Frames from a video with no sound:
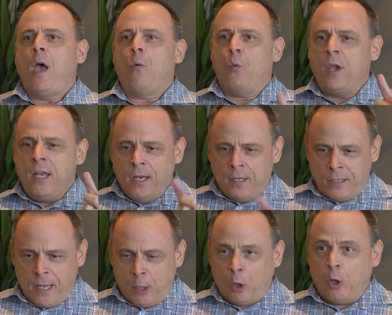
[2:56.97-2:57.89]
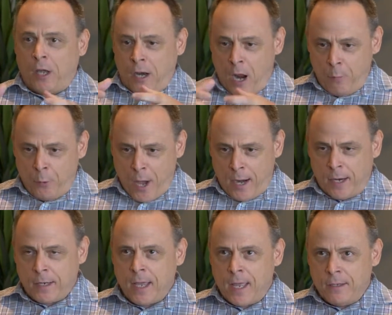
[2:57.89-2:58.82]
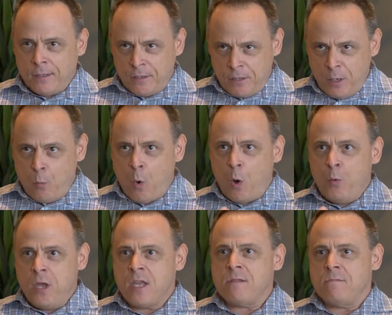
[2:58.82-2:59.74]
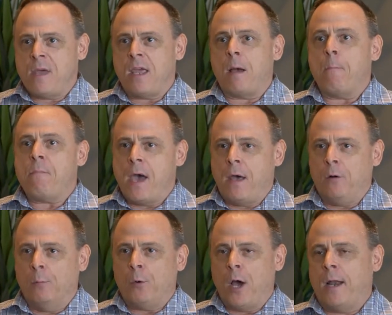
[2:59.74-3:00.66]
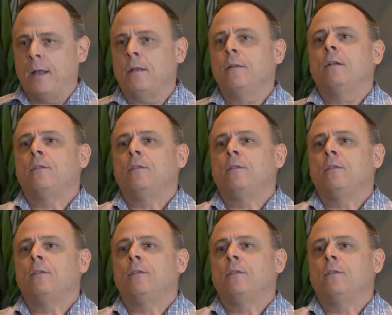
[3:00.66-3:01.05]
We need to take a look at our product and to see what we can make a better product